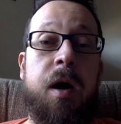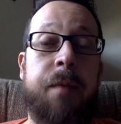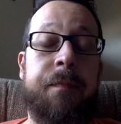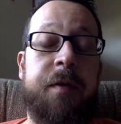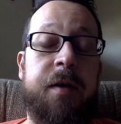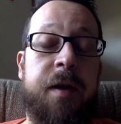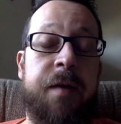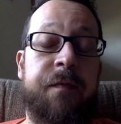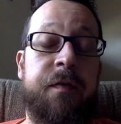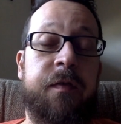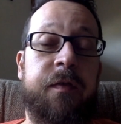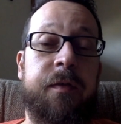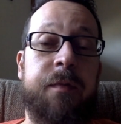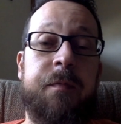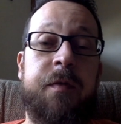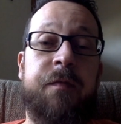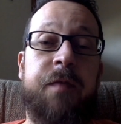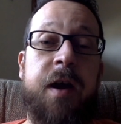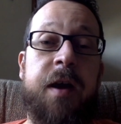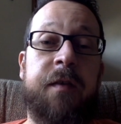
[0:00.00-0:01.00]
Gave you
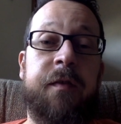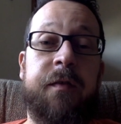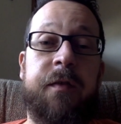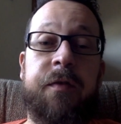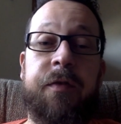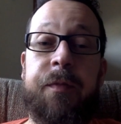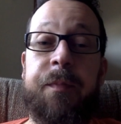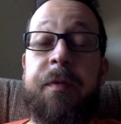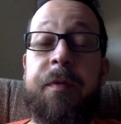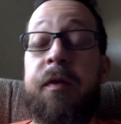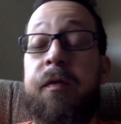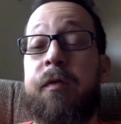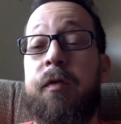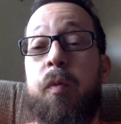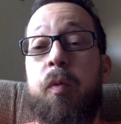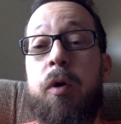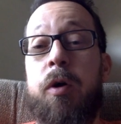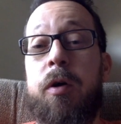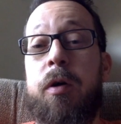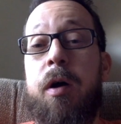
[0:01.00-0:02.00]
some advice on some things to
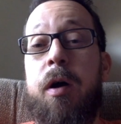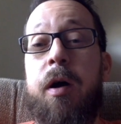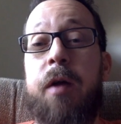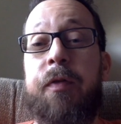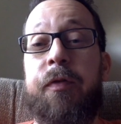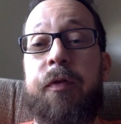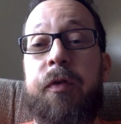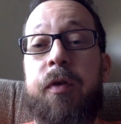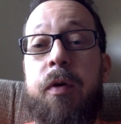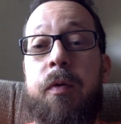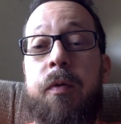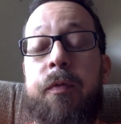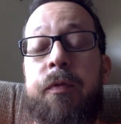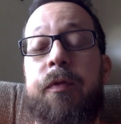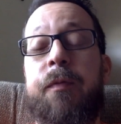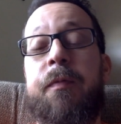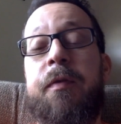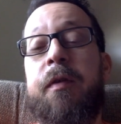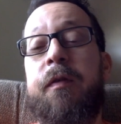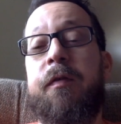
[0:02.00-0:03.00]
work on, so
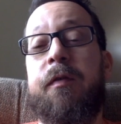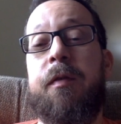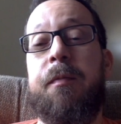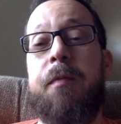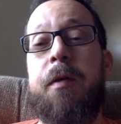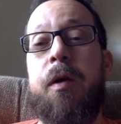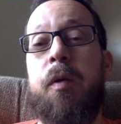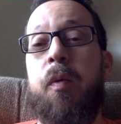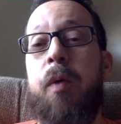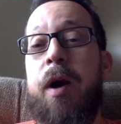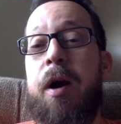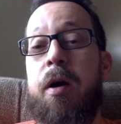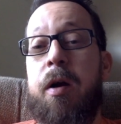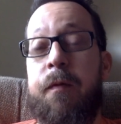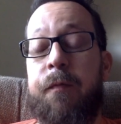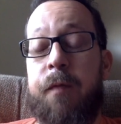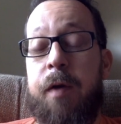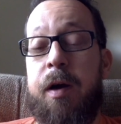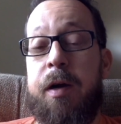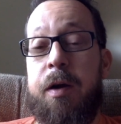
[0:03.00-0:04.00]
some things to be aware
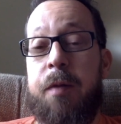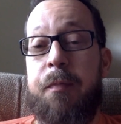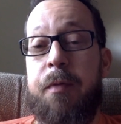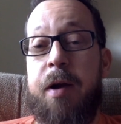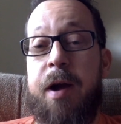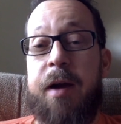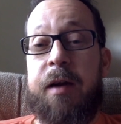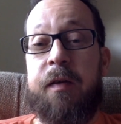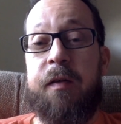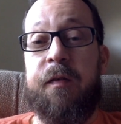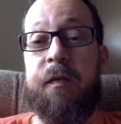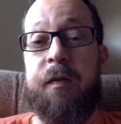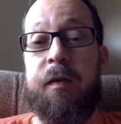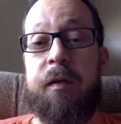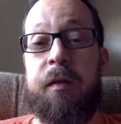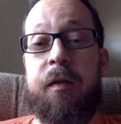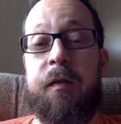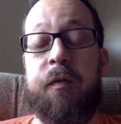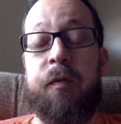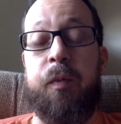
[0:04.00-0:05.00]
of while you're
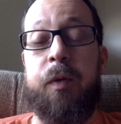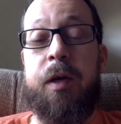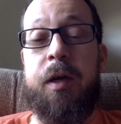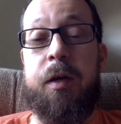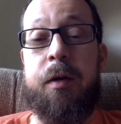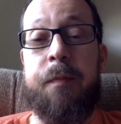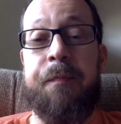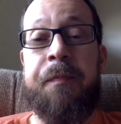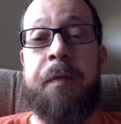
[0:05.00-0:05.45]
practicing this week.